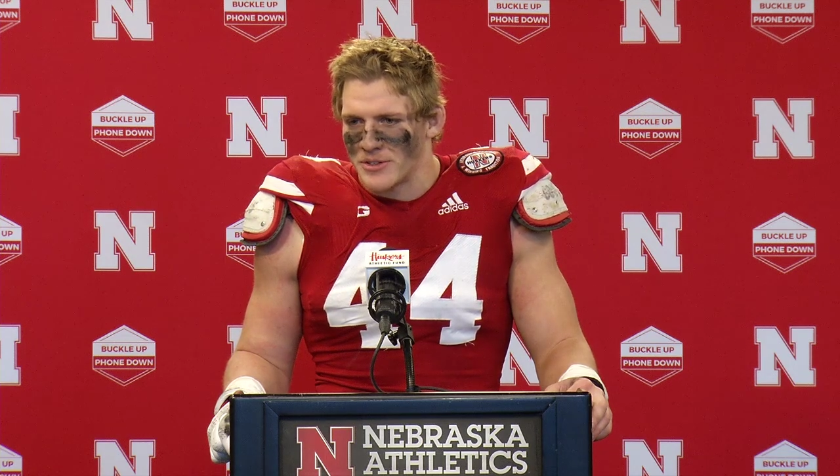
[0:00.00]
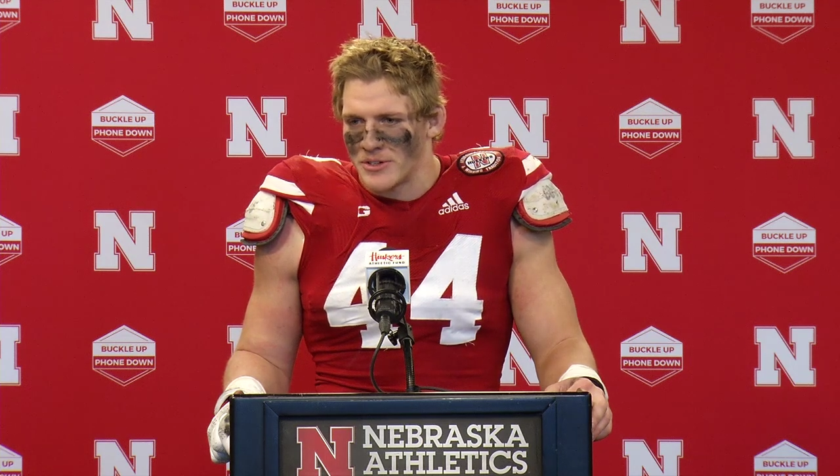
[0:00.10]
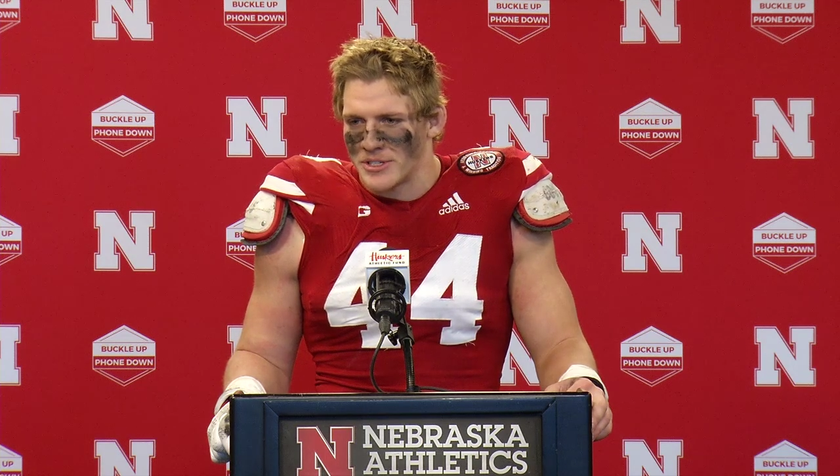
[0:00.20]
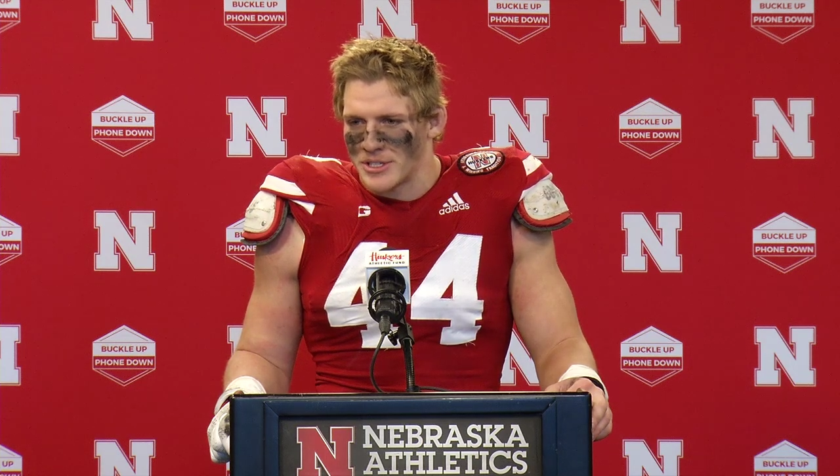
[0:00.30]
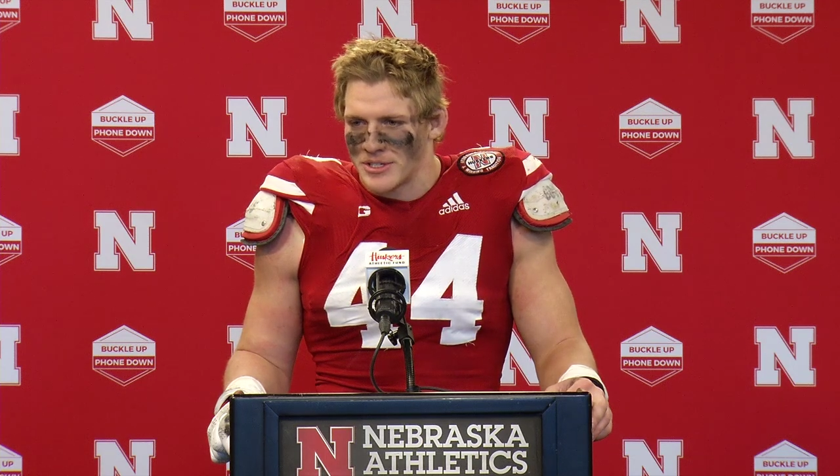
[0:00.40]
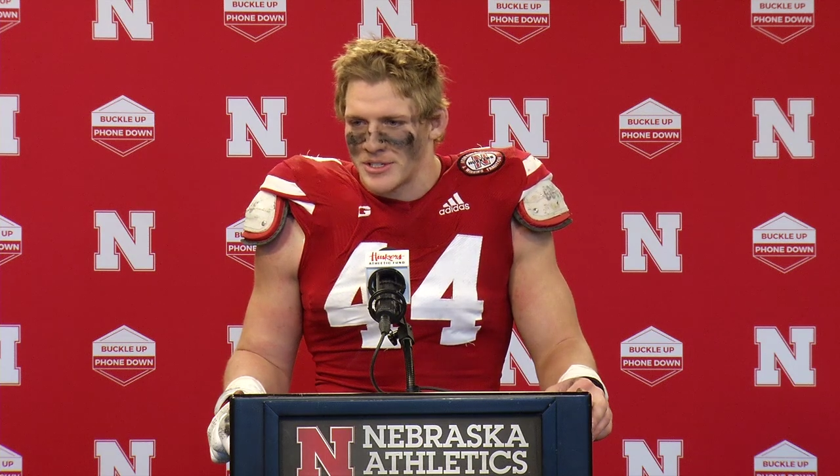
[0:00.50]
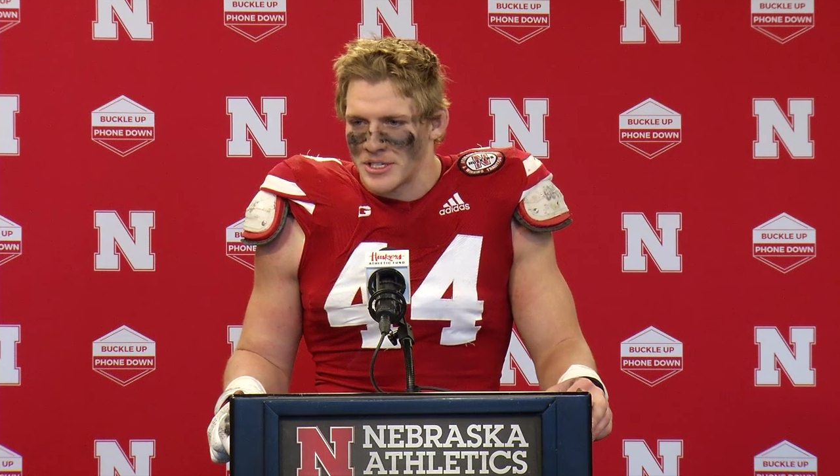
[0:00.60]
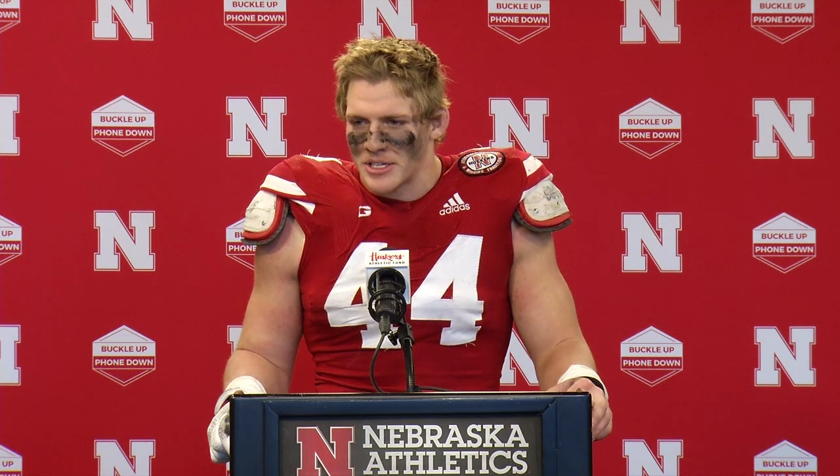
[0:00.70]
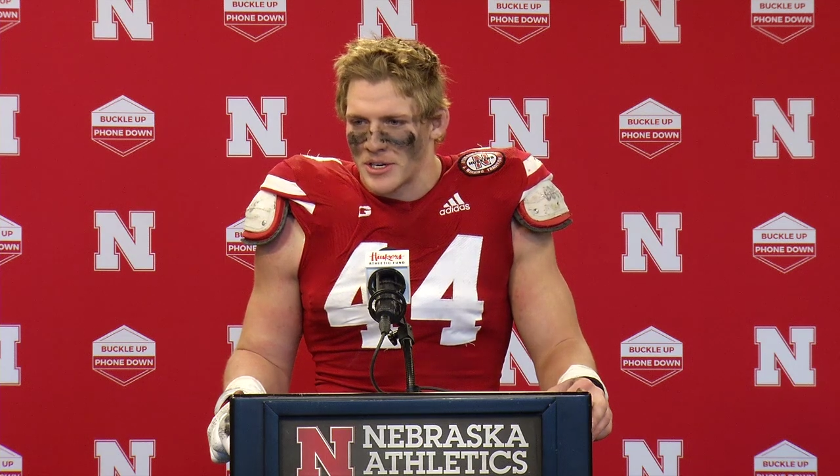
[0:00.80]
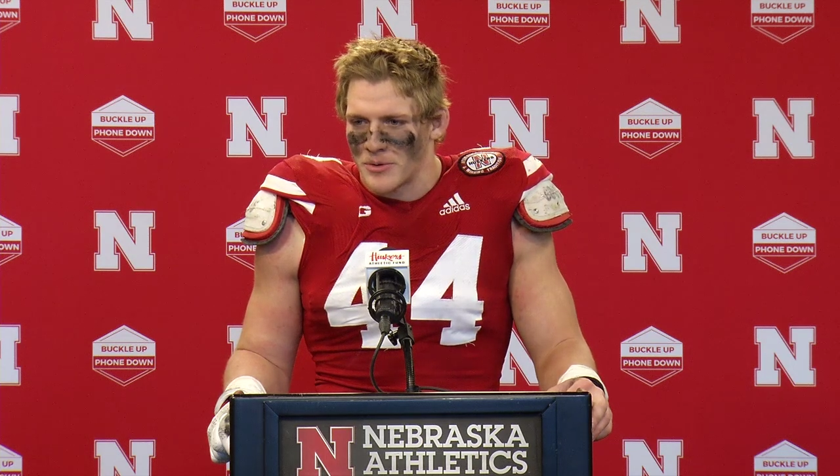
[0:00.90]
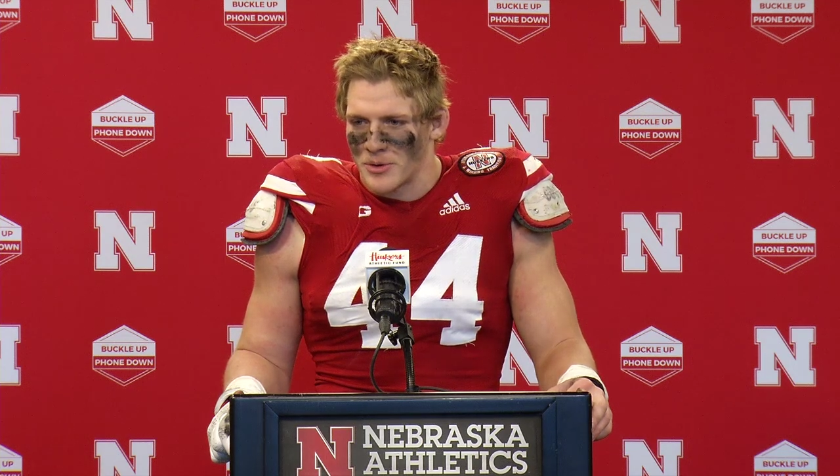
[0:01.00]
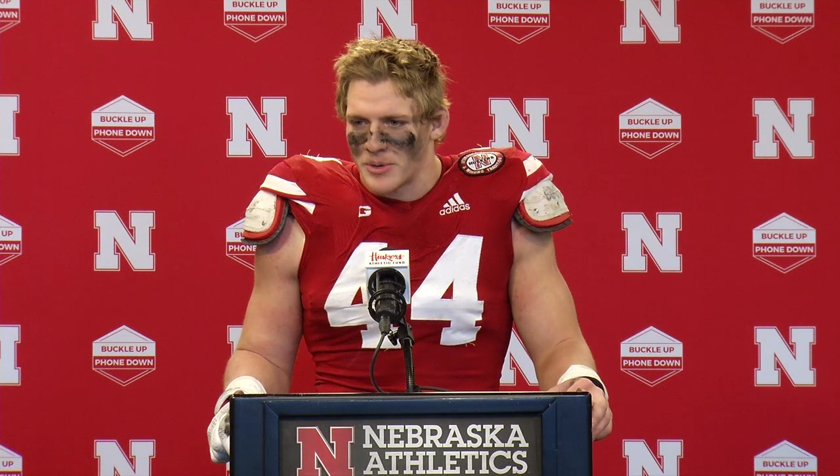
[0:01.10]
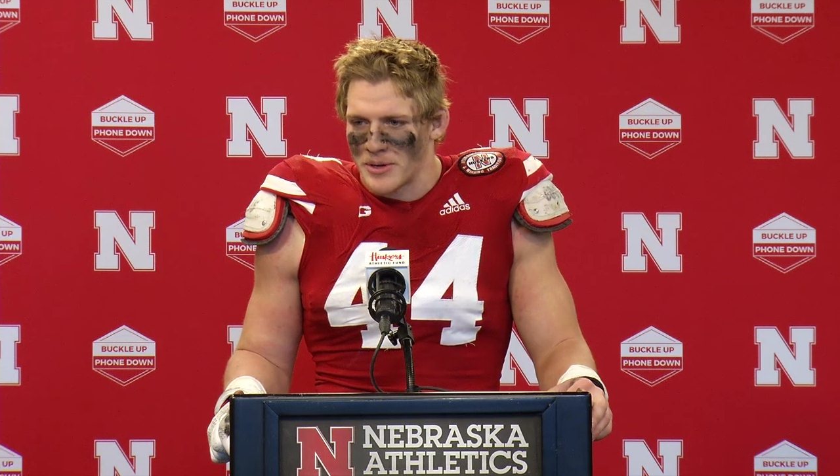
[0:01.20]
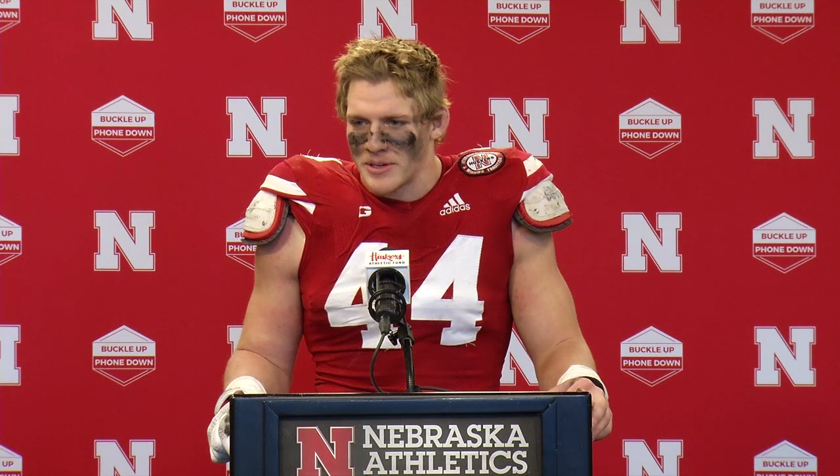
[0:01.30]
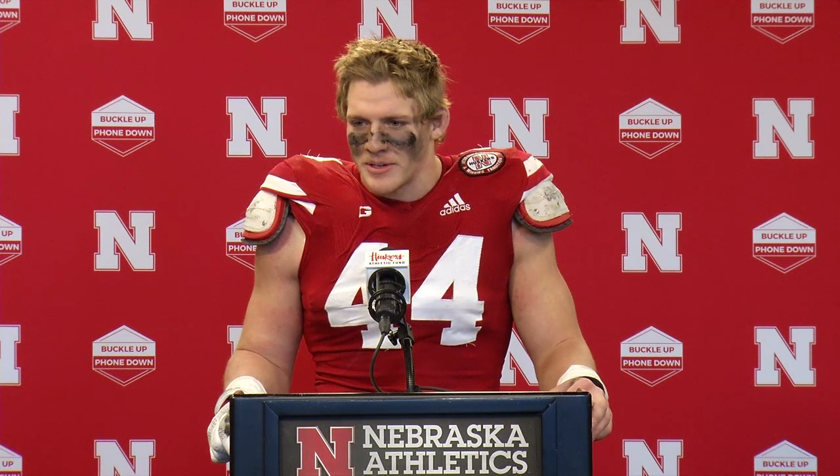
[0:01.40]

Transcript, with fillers: those. That's that's kind of where my